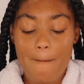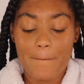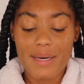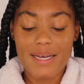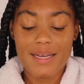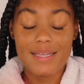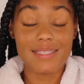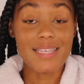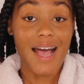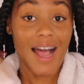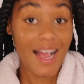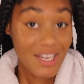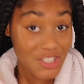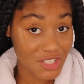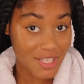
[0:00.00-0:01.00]
But
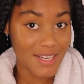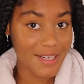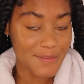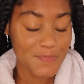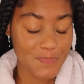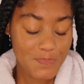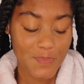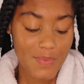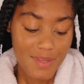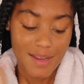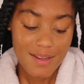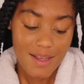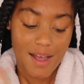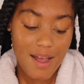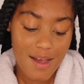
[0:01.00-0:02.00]
Tasha
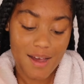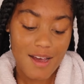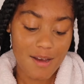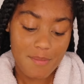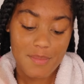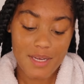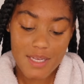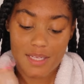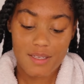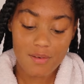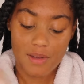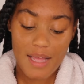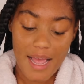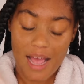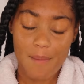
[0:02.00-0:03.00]

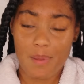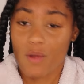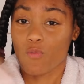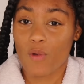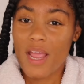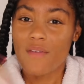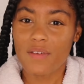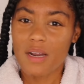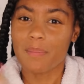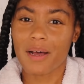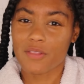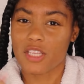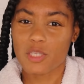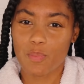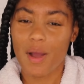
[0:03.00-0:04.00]
have been raving
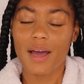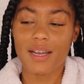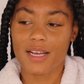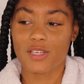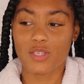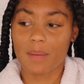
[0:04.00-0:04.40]
about this product.